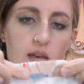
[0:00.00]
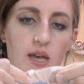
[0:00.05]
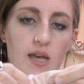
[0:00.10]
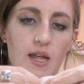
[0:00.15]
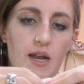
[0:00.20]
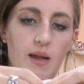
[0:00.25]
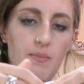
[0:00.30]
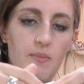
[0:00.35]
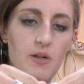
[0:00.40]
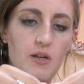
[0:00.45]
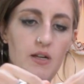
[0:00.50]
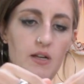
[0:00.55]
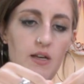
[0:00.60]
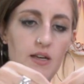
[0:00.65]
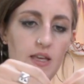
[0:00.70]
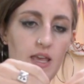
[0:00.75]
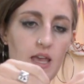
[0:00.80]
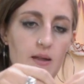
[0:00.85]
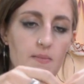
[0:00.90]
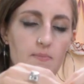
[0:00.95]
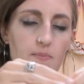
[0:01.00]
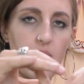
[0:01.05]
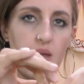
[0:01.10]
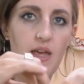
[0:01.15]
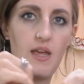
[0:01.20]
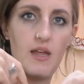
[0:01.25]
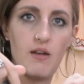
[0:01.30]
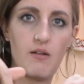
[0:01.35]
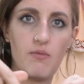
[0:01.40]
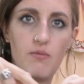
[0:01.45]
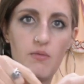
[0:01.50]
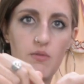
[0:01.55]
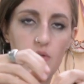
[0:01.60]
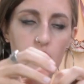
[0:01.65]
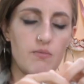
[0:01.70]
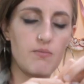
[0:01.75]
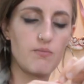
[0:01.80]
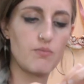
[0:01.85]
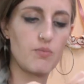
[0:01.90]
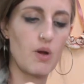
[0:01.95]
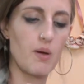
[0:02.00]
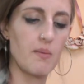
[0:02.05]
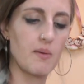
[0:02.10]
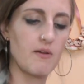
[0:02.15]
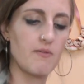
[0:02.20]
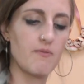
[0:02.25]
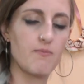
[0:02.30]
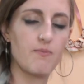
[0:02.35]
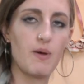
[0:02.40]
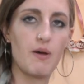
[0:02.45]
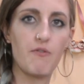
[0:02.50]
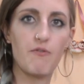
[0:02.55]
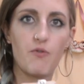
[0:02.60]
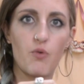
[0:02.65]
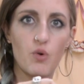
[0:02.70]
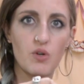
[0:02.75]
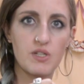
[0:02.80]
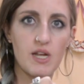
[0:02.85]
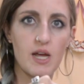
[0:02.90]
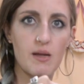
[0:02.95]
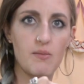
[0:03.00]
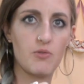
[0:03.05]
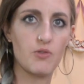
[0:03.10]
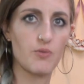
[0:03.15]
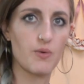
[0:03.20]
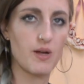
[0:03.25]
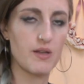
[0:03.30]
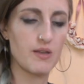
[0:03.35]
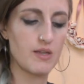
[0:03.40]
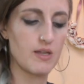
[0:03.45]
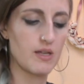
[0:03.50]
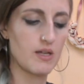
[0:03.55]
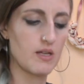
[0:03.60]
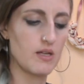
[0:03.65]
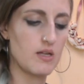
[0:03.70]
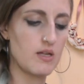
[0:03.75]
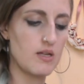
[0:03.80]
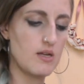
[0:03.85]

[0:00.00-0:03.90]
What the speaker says: And I'm going to again pin probably about 4 times around the